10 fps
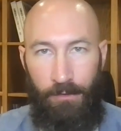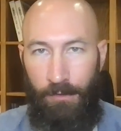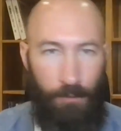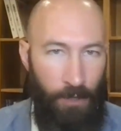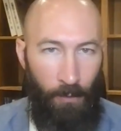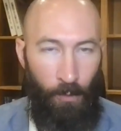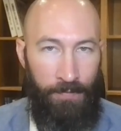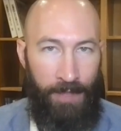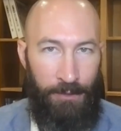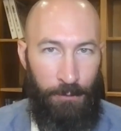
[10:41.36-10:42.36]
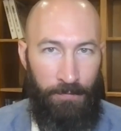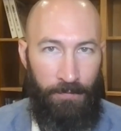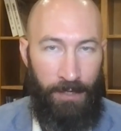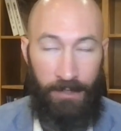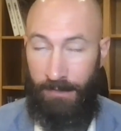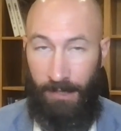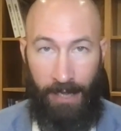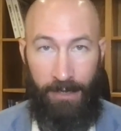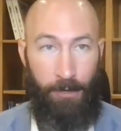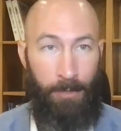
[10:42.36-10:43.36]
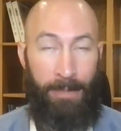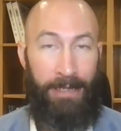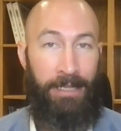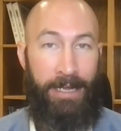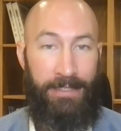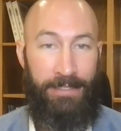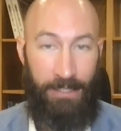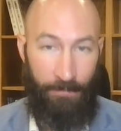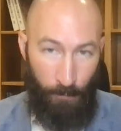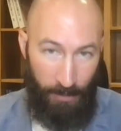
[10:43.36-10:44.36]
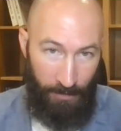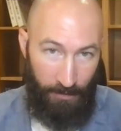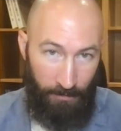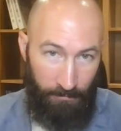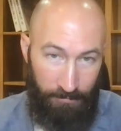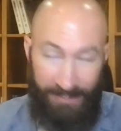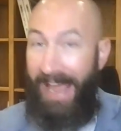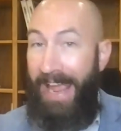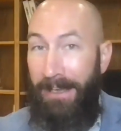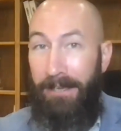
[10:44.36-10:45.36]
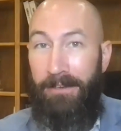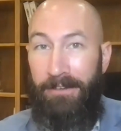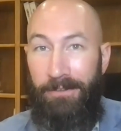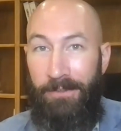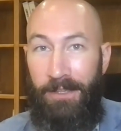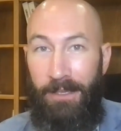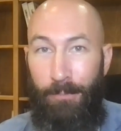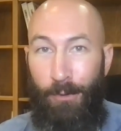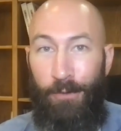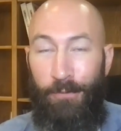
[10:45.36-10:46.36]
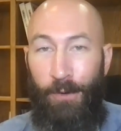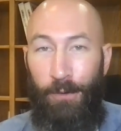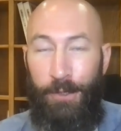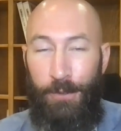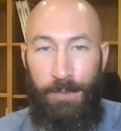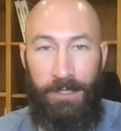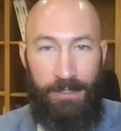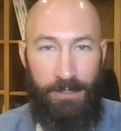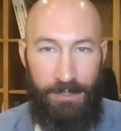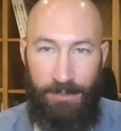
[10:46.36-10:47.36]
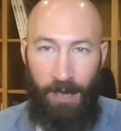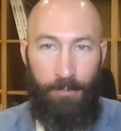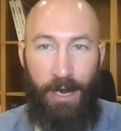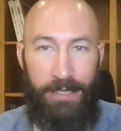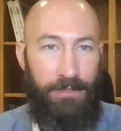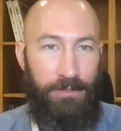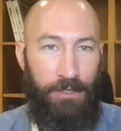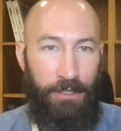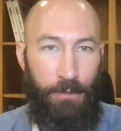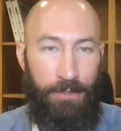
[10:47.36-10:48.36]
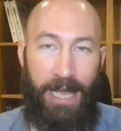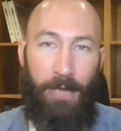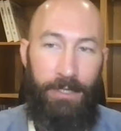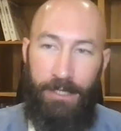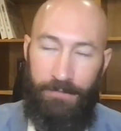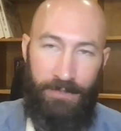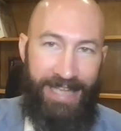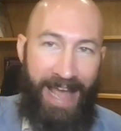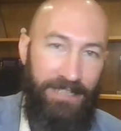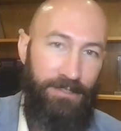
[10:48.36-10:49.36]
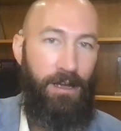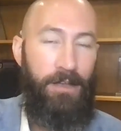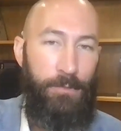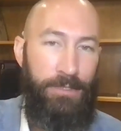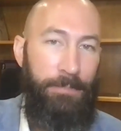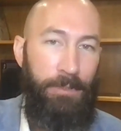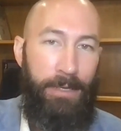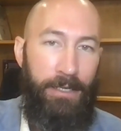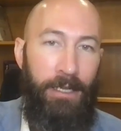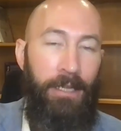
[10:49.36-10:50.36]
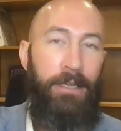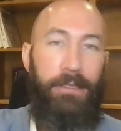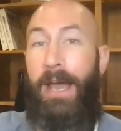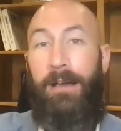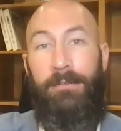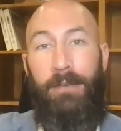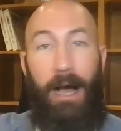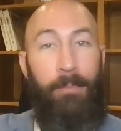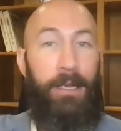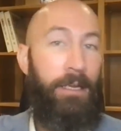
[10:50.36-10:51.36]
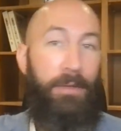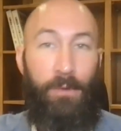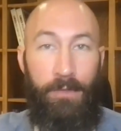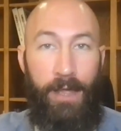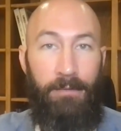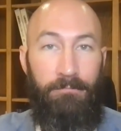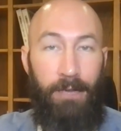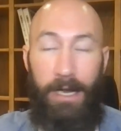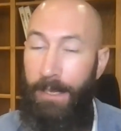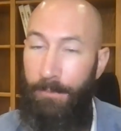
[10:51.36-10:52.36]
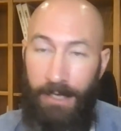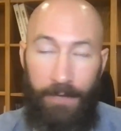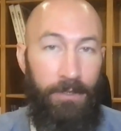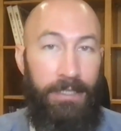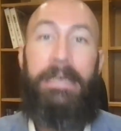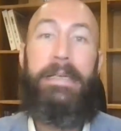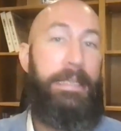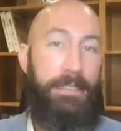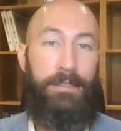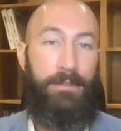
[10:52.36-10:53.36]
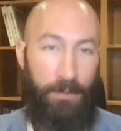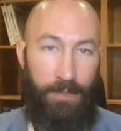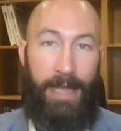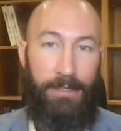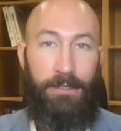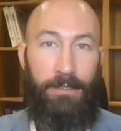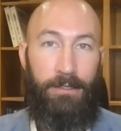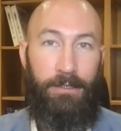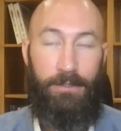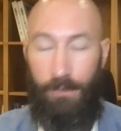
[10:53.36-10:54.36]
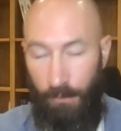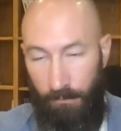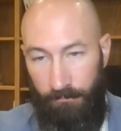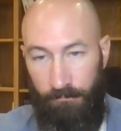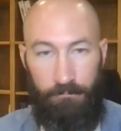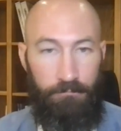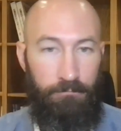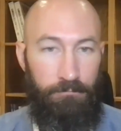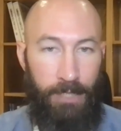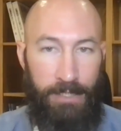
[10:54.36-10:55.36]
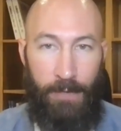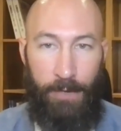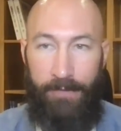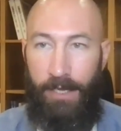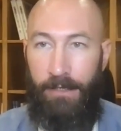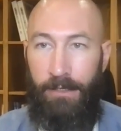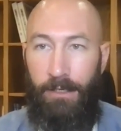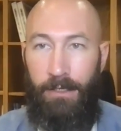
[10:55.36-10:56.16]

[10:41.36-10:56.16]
Do not want that to affect, because I care about my clients. And if we tank the portfolios because the stock prices are going to go down because of a tax law that was implemented, yeah, I'm not going to be for that. I am definitely against that. So that's how we have that.